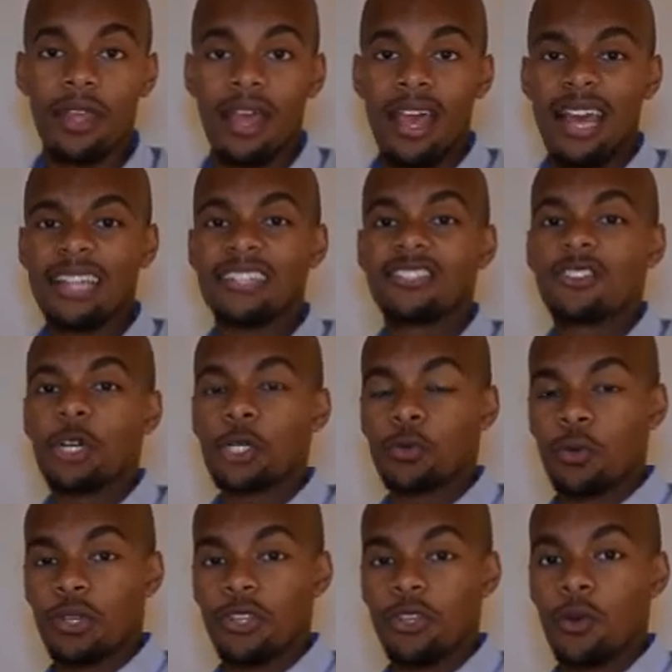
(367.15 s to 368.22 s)
It starts
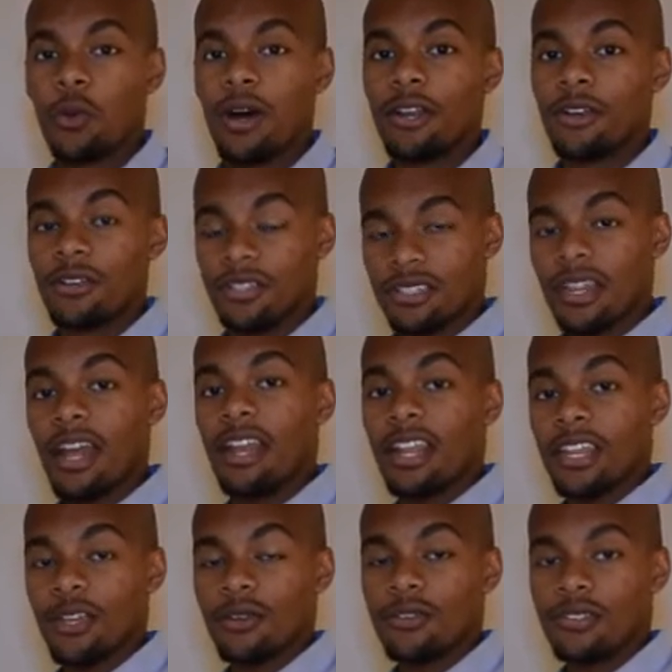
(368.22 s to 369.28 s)
with you
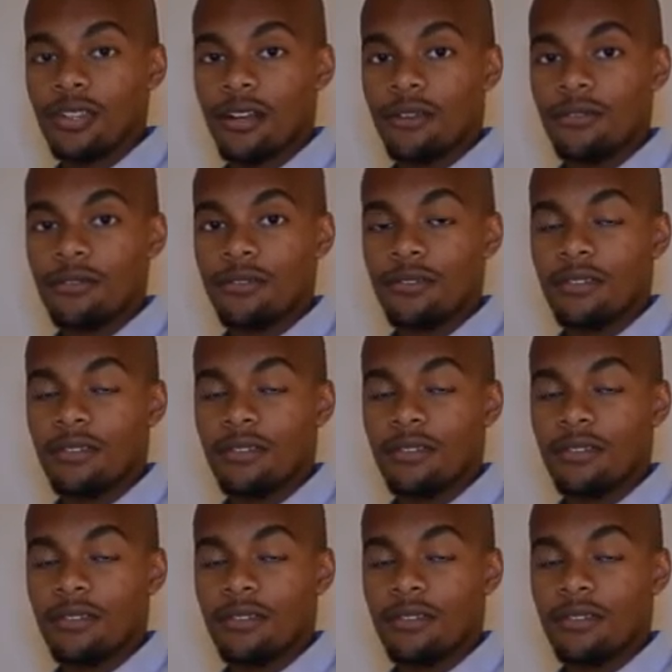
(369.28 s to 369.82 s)
understanding yourself,